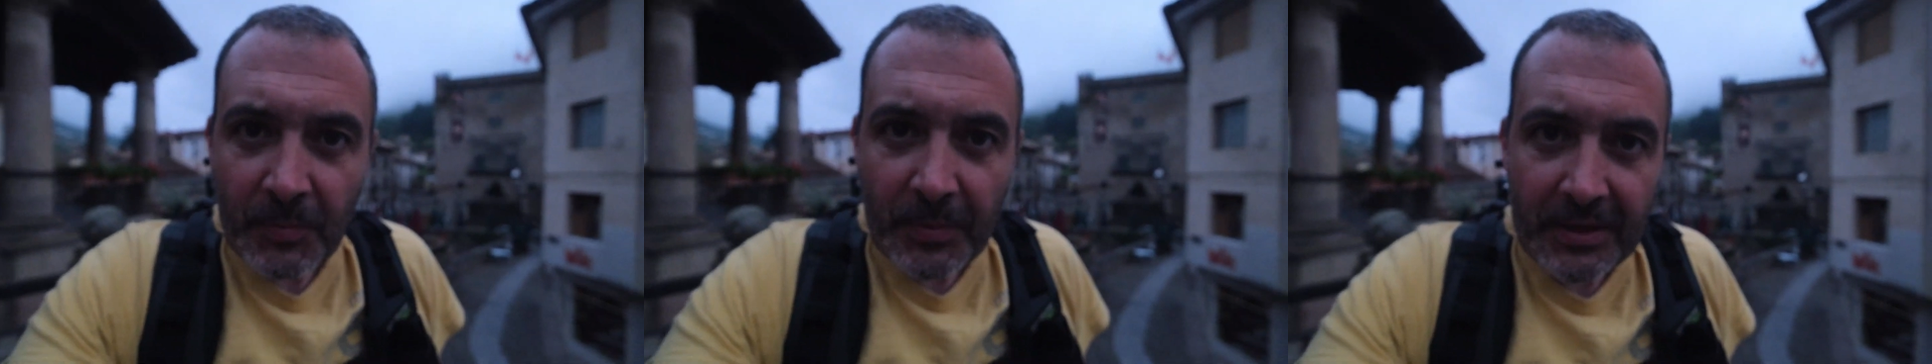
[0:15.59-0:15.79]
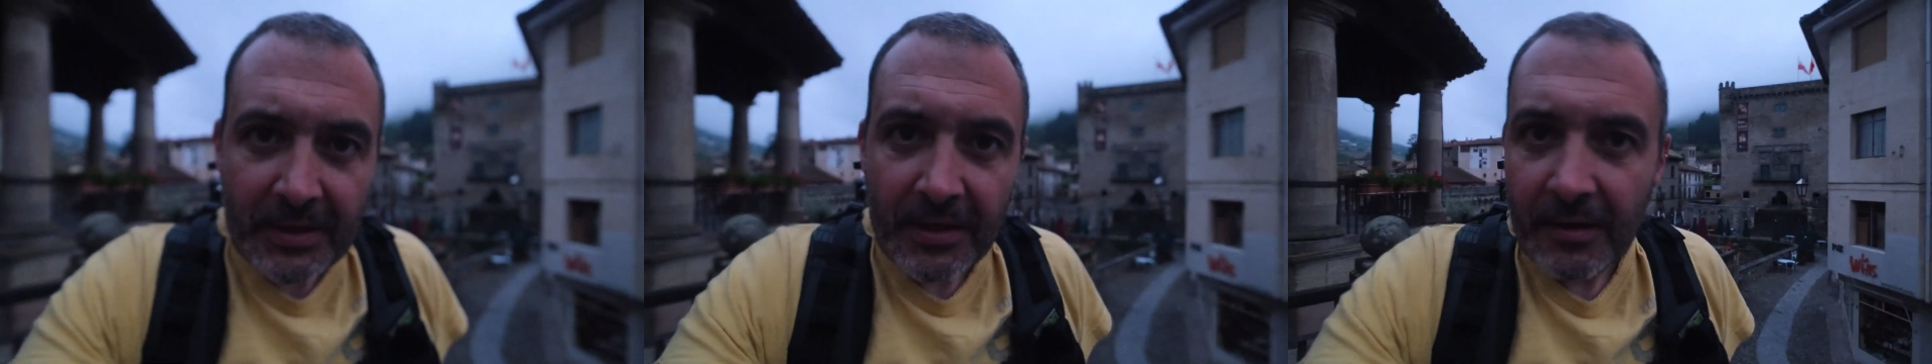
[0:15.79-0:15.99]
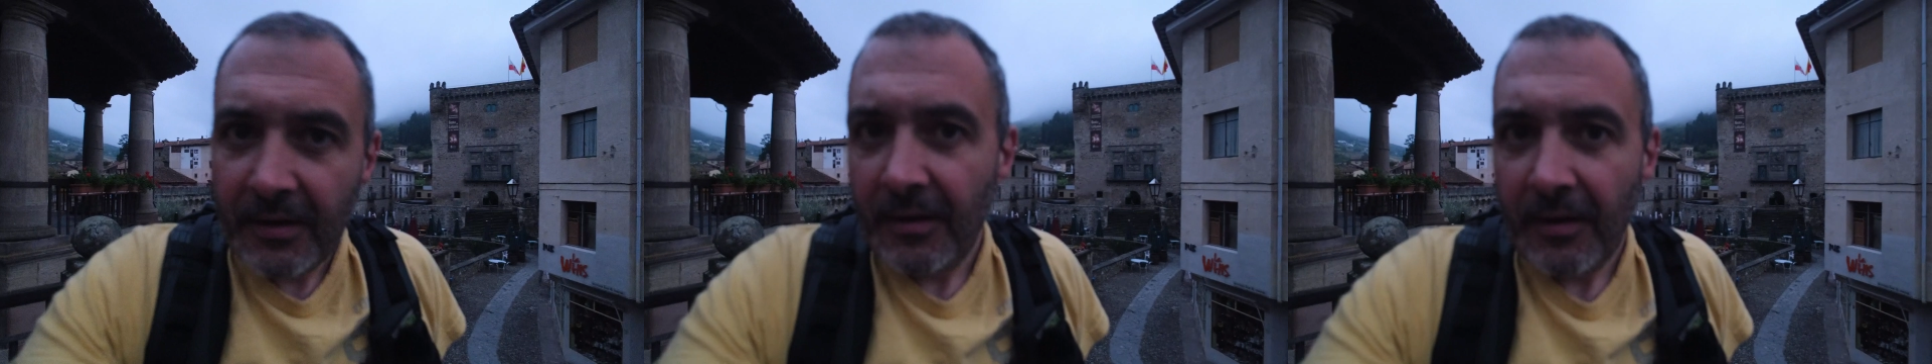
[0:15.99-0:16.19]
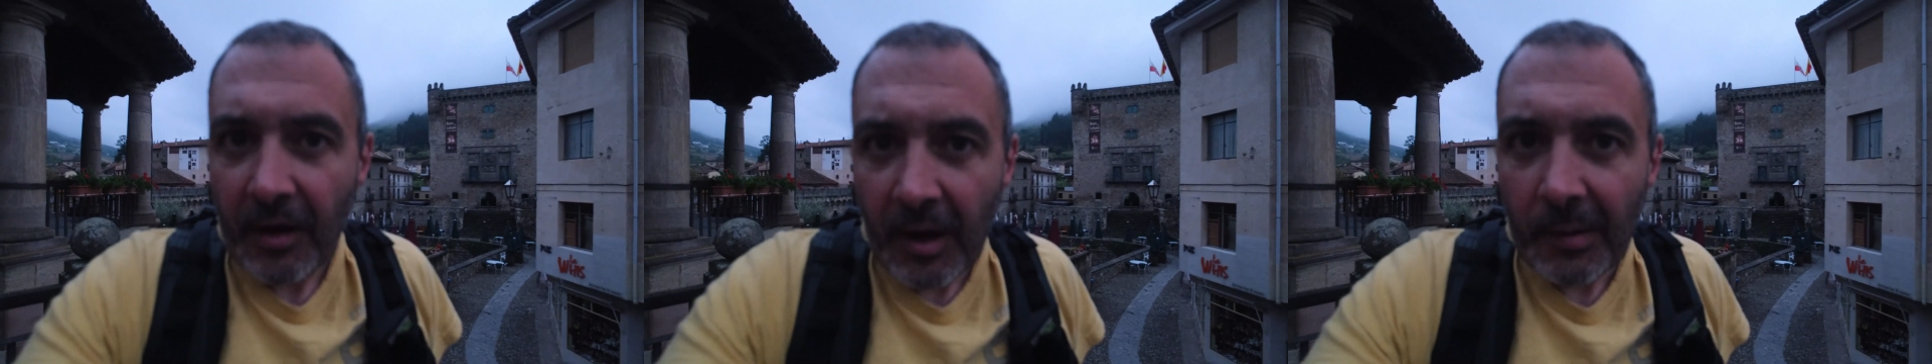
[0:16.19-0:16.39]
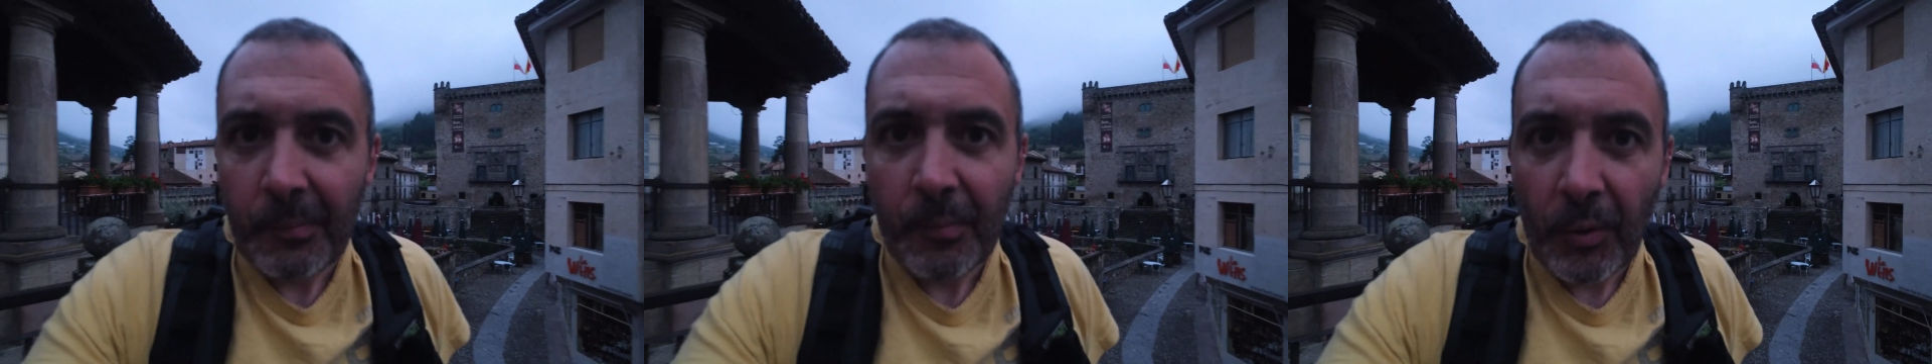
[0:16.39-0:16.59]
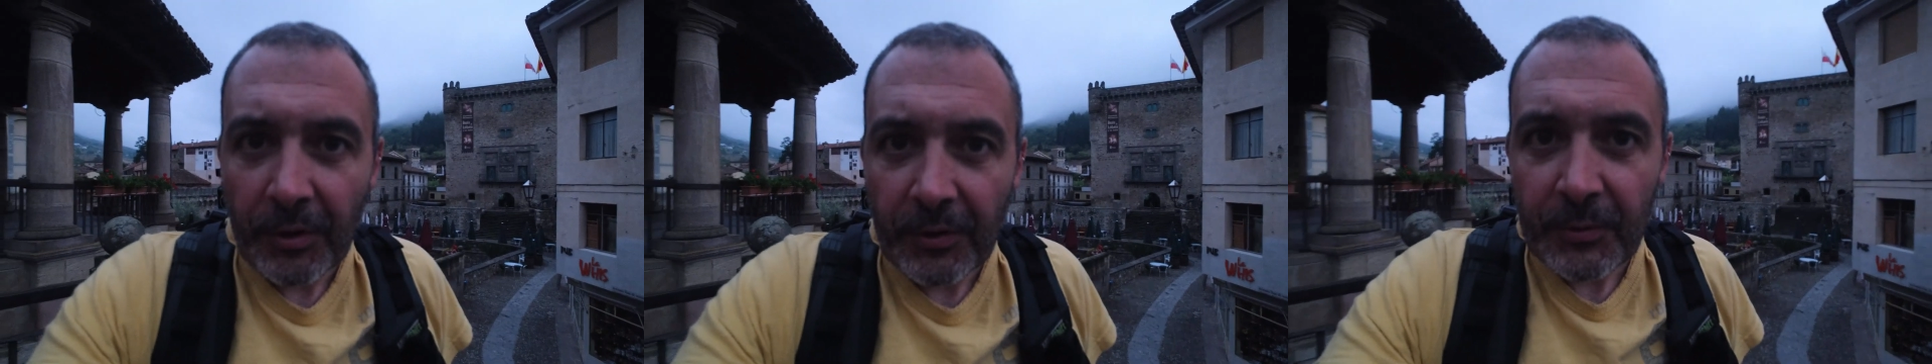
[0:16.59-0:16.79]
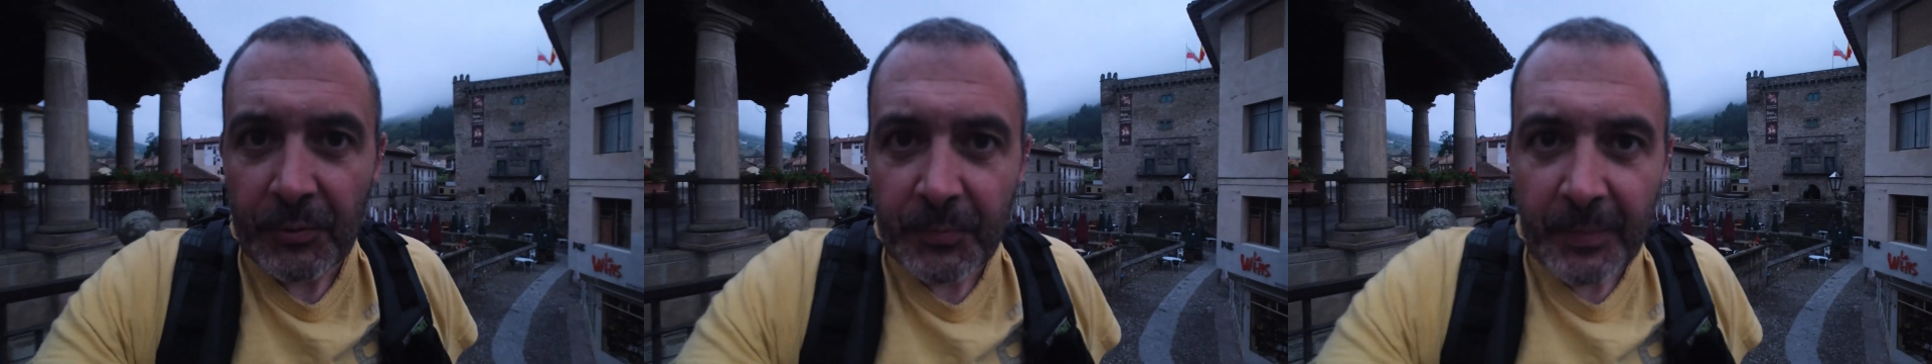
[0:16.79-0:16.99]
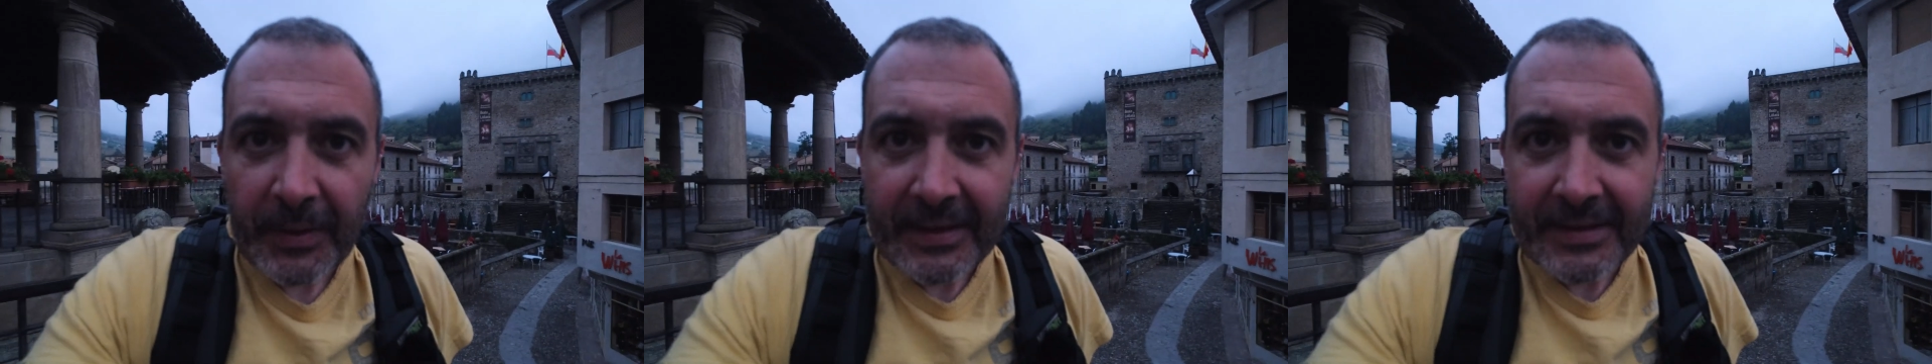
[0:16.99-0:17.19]
be up one of those
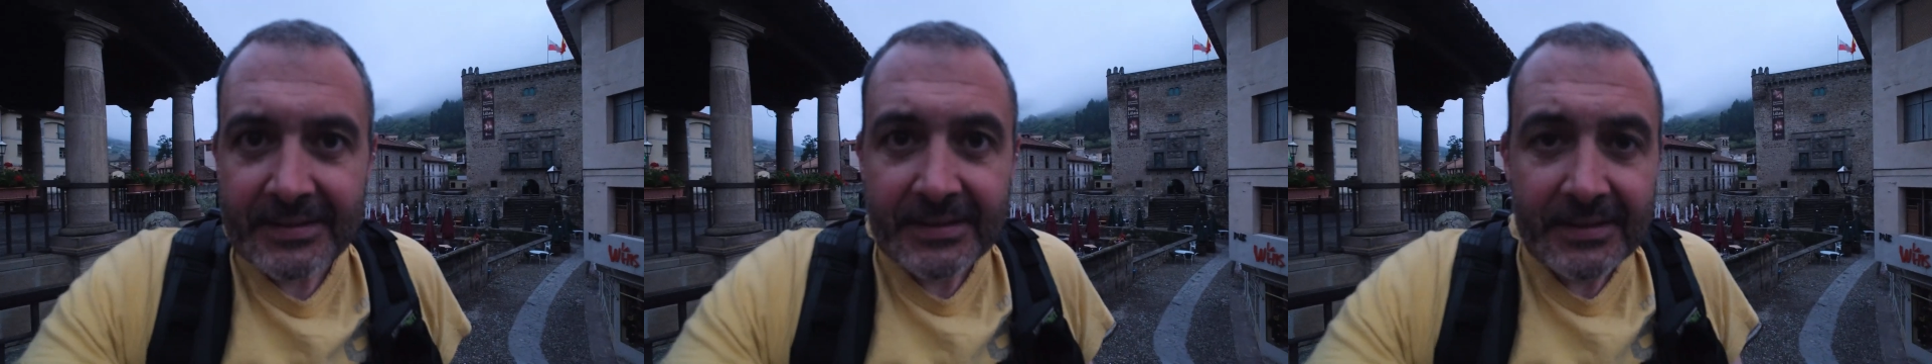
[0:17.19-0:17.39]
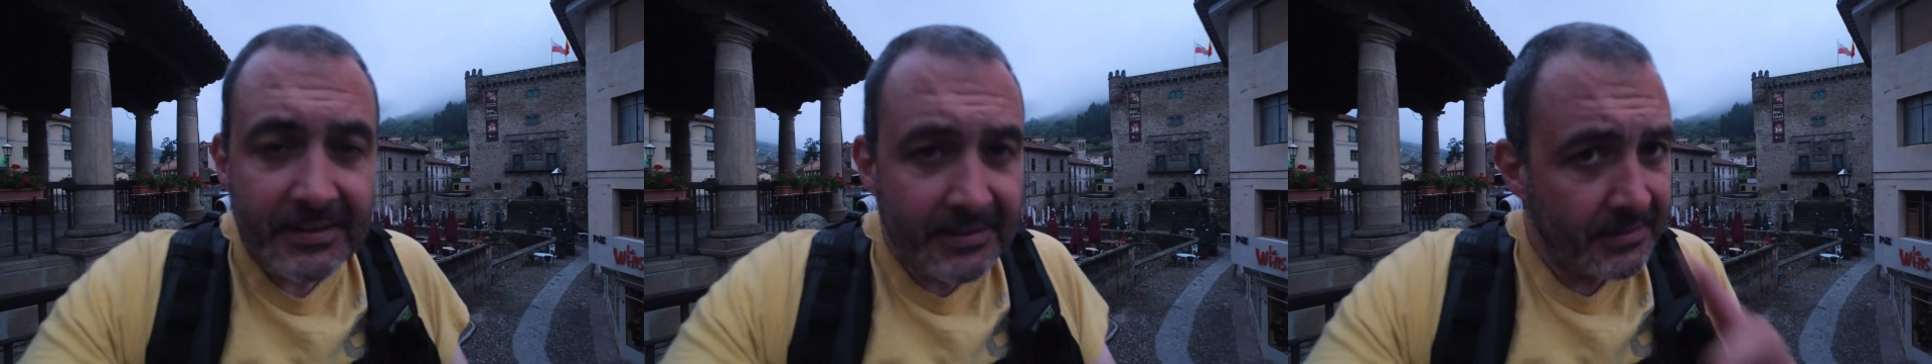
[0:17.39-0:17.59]
peaks.